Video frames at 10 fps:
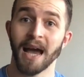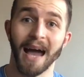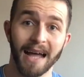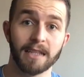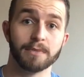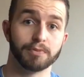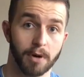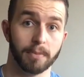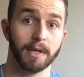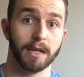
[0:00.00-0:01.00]
and
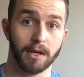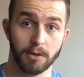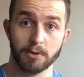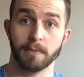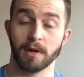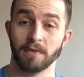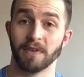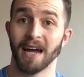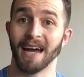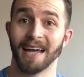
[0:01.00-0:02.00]
probably lose body
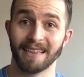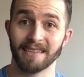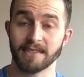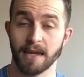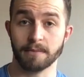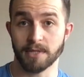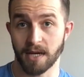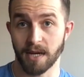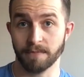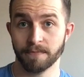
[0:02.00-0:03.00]
fat at the same
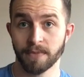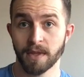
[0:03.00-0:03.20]
time.